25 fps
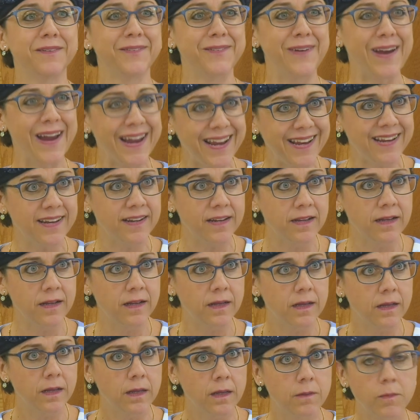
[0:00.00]
right?
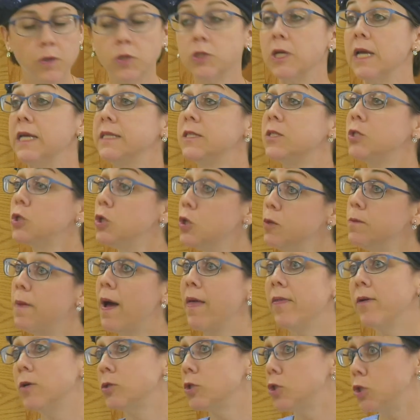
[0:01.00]
Moshe has two
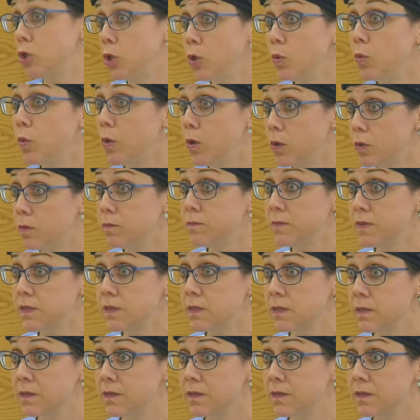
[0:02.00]
mothers, two wombs,